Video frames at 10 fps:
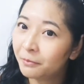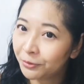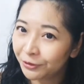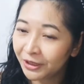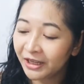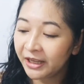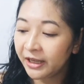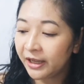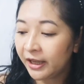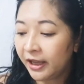
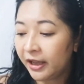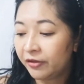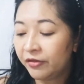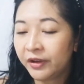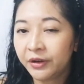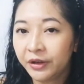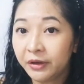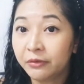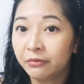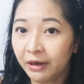pretty and
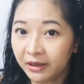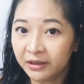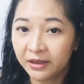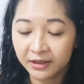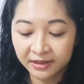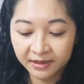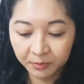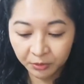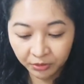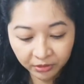very
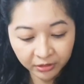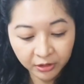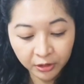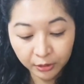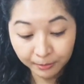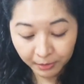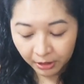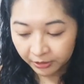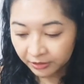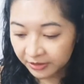recognizable
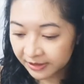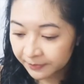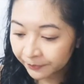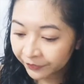bottles.